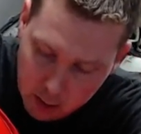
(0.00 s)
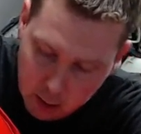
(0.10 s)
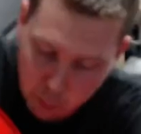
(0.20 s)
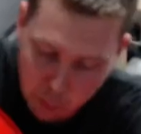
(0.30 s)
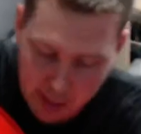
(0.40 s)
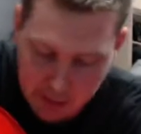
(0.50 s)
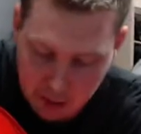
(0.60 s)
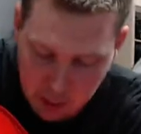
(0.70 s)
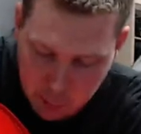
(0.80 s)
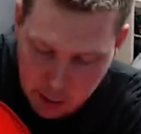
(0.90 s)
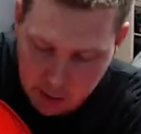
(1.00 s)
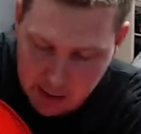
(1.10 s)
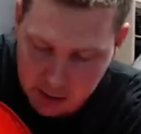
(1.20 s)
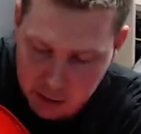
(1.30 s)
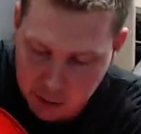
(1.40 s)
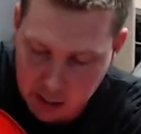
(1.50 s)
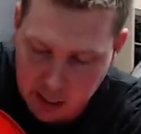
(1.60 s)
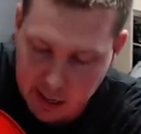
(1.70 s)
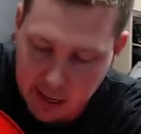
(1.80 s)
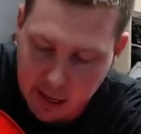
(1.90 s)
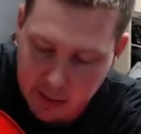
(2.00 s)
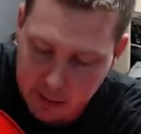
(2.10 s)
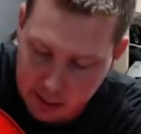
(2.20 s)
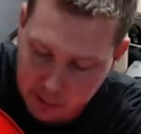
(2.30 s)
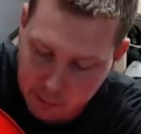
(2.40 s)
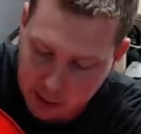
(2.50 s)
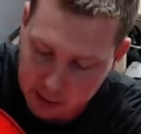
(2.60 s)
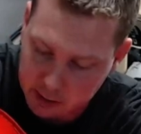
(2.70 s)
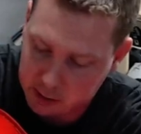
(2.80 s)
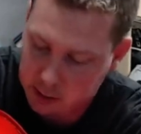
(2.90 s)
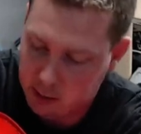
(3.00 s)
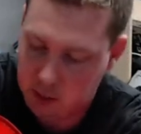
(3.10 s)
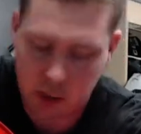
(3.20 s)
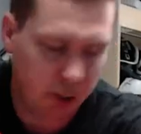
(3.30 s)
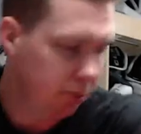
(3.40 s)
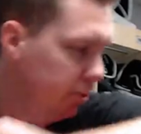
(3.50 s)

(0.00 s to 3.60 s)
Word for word: You might have to compare that to the, uh, the E-Flex 2s.